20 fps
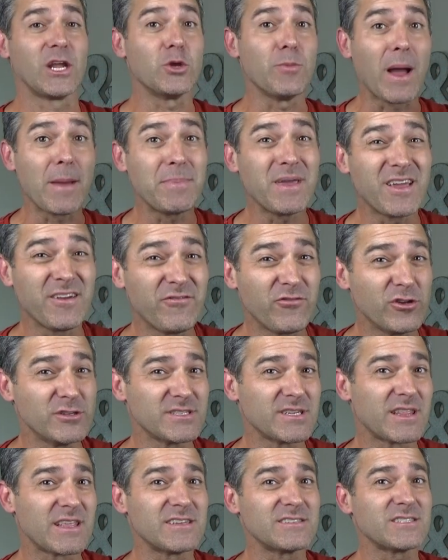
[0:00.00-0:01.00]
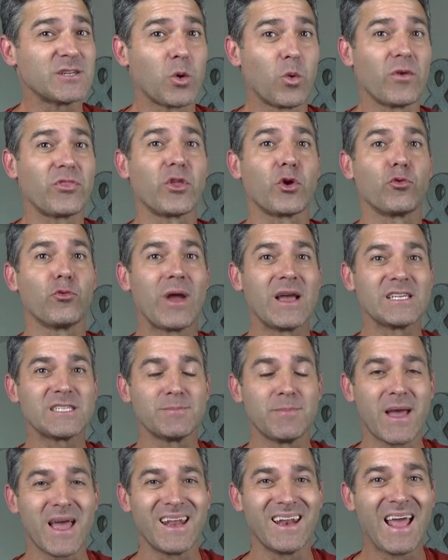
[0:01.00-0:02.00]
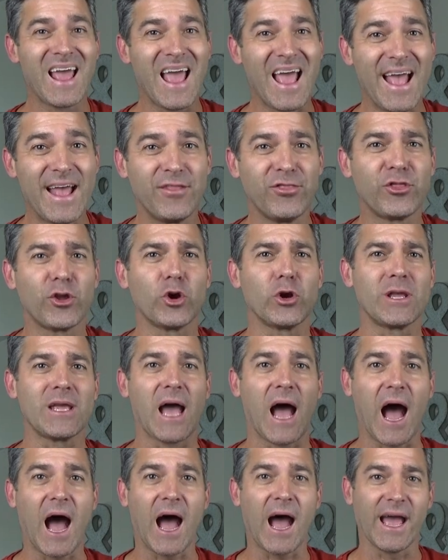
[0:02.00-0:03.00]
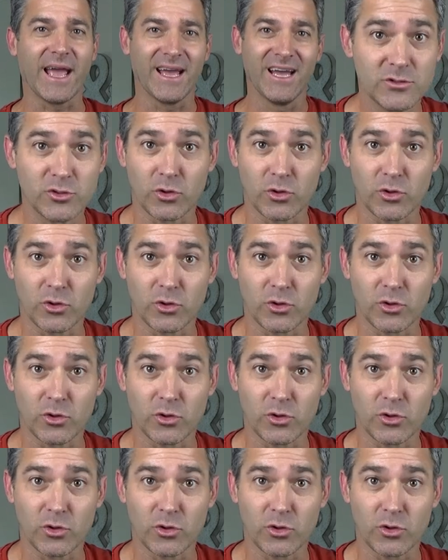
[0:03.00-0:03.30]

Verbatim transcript: Now you might be confusing this with the ResMed N30i.